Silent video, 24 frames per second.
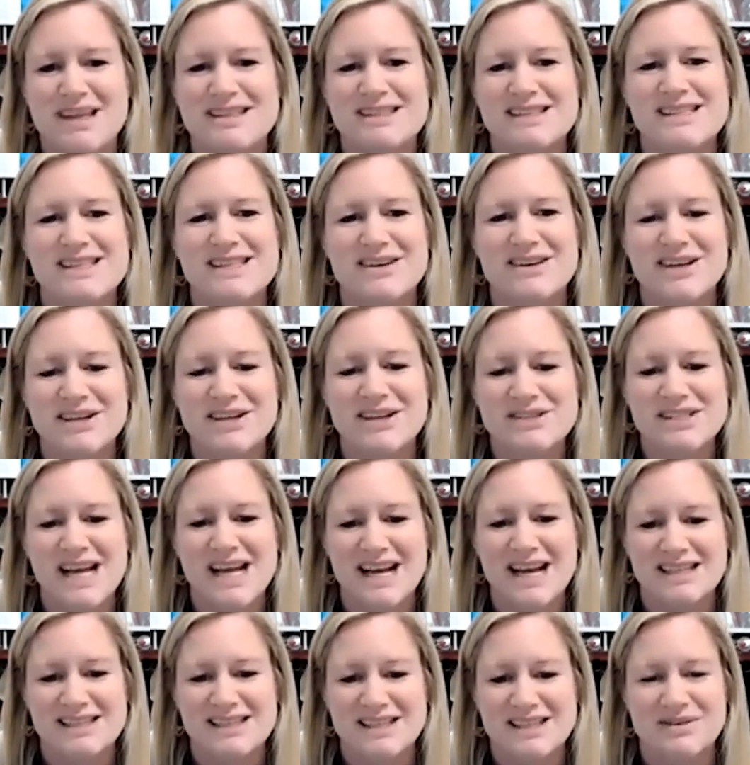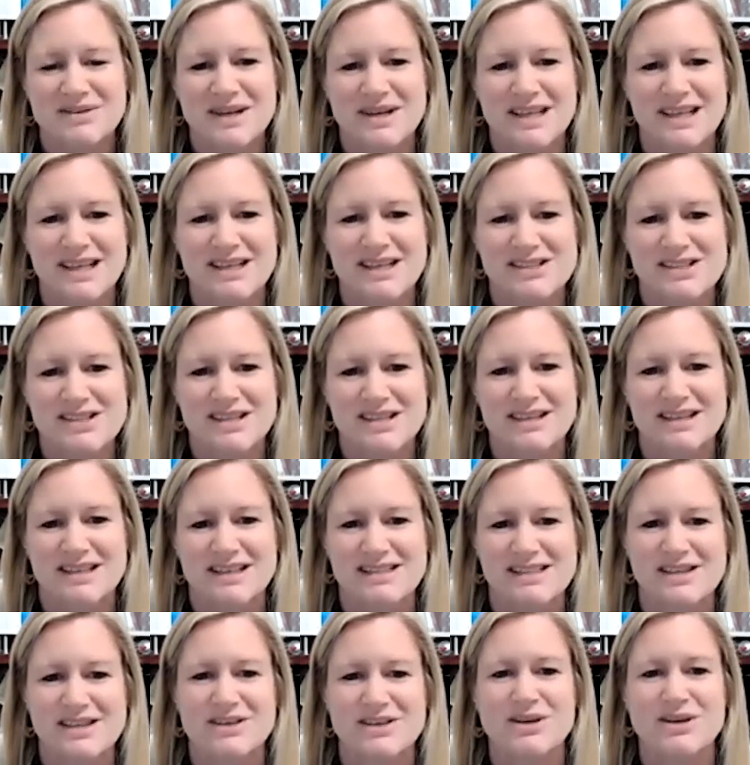Stereotactic radiation
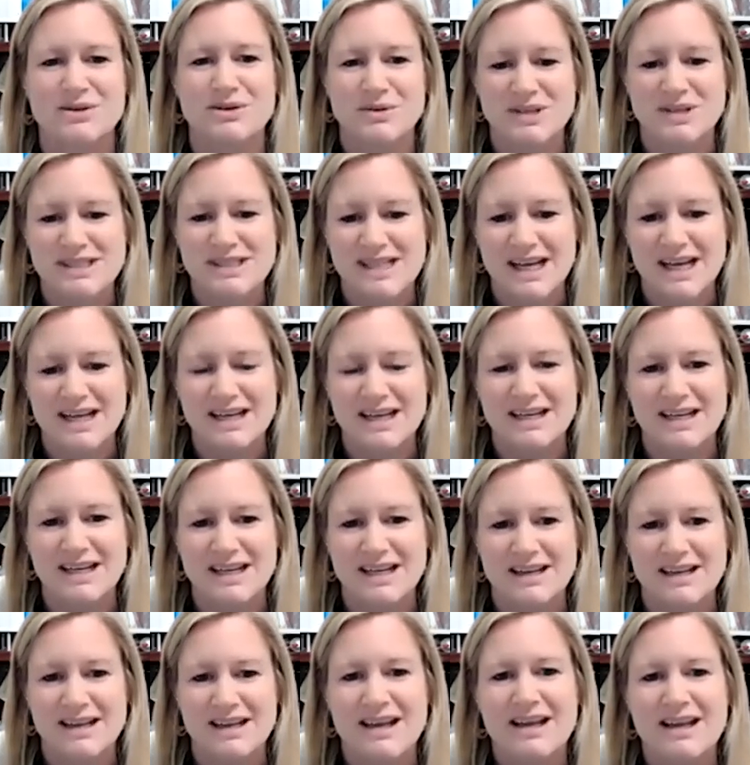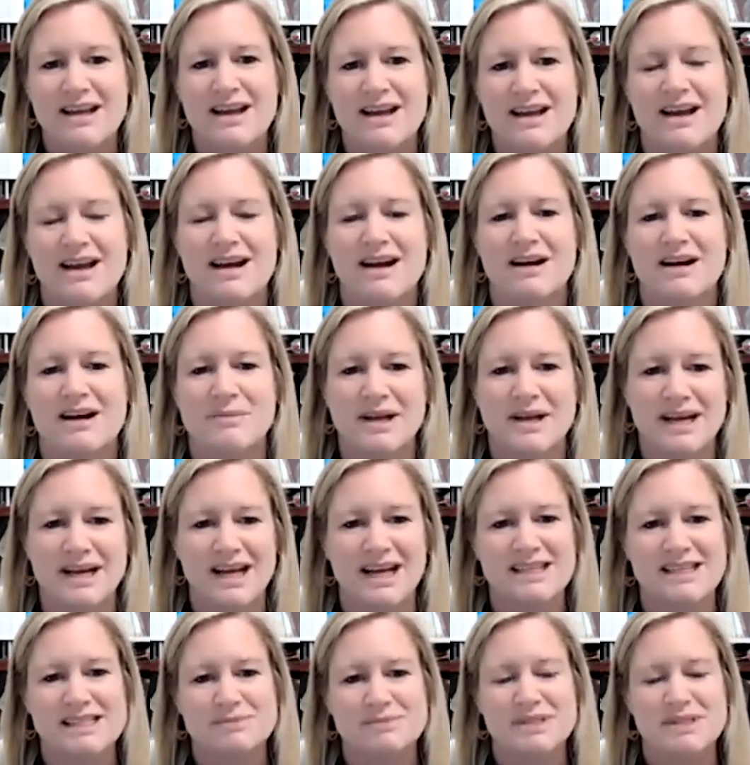is a newer technique and
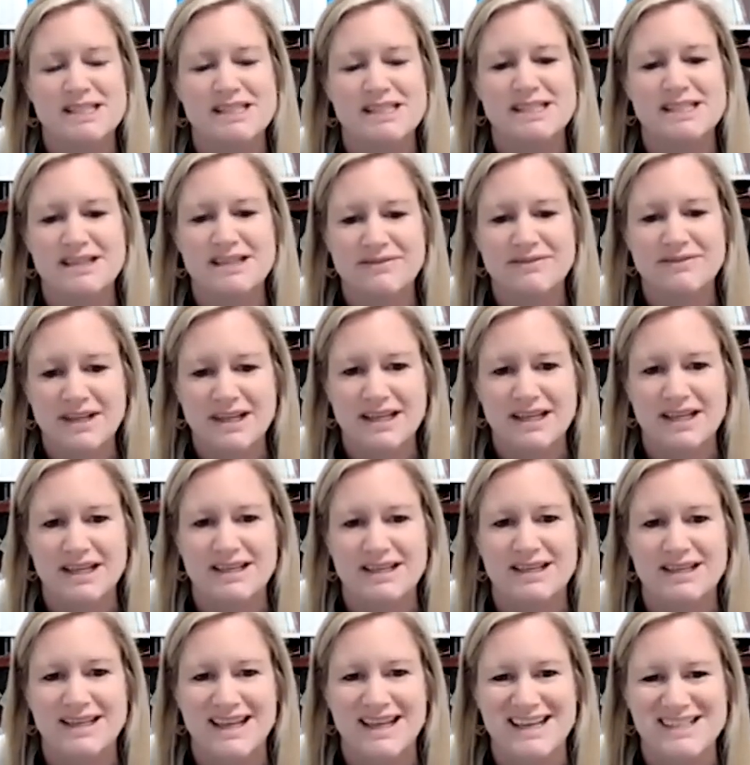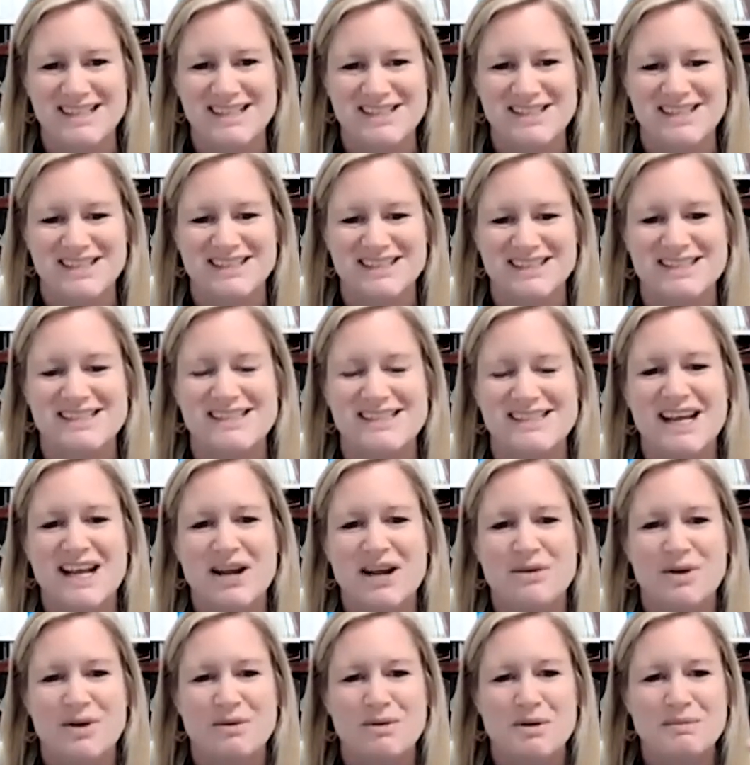has specific indications
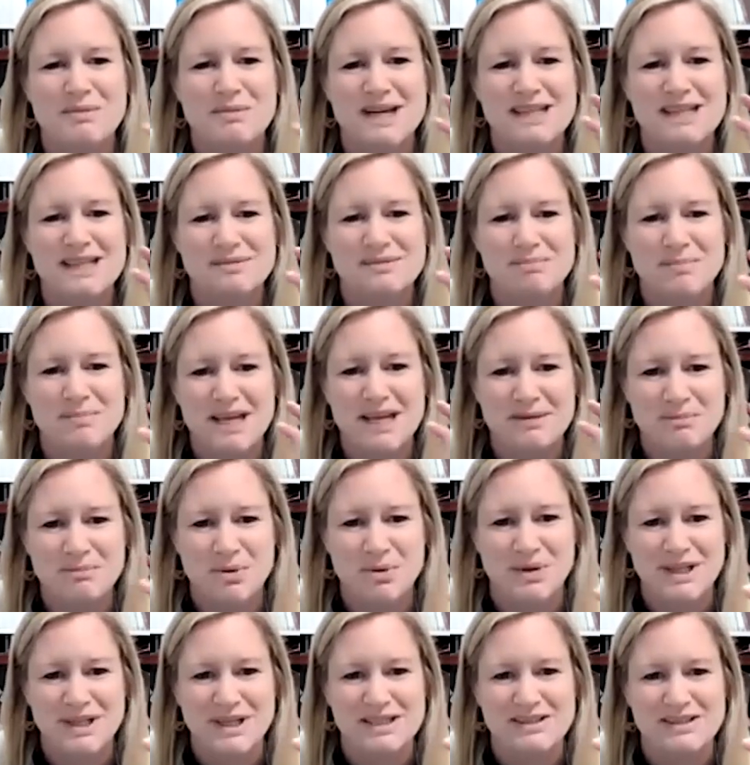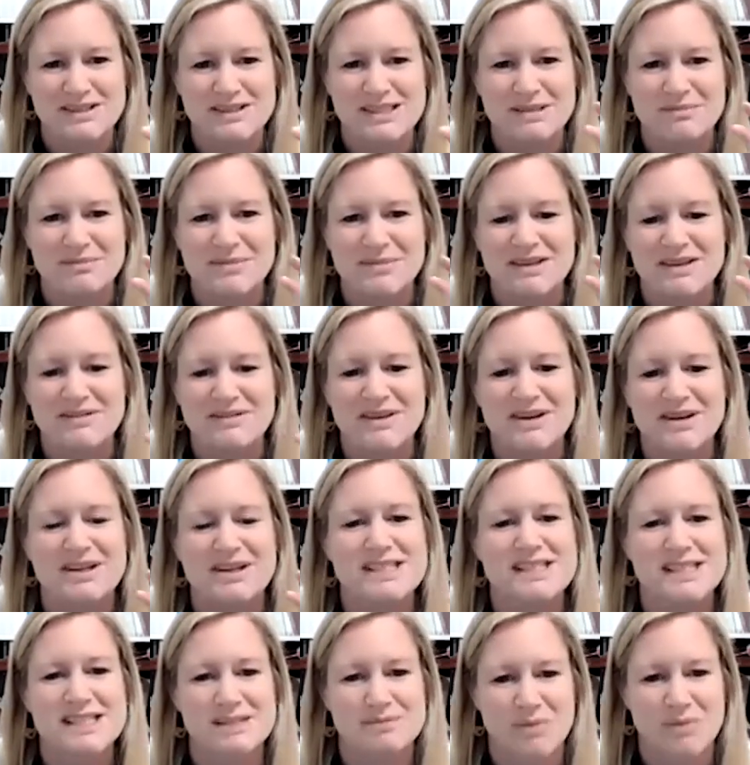where we might pinpoint on something very
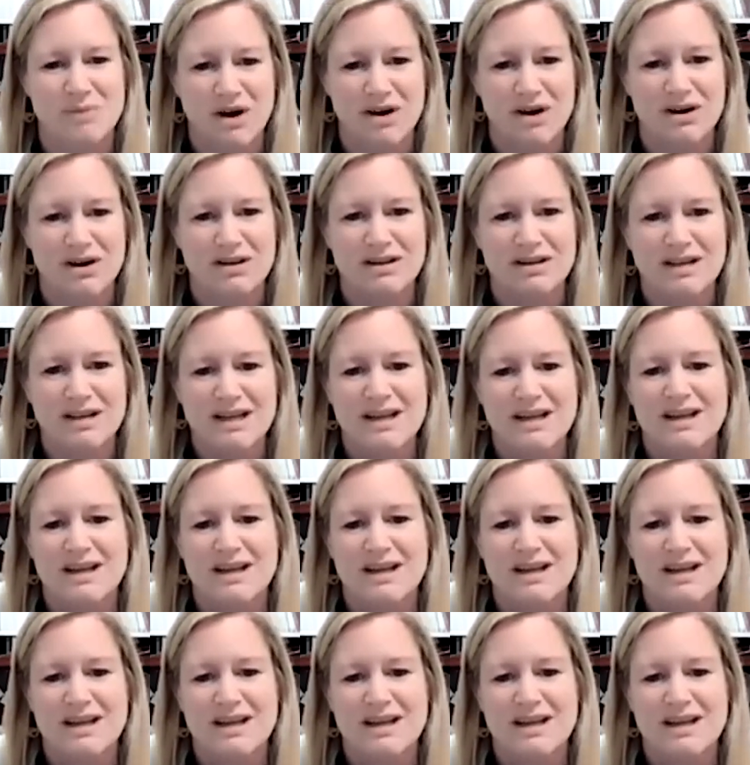small.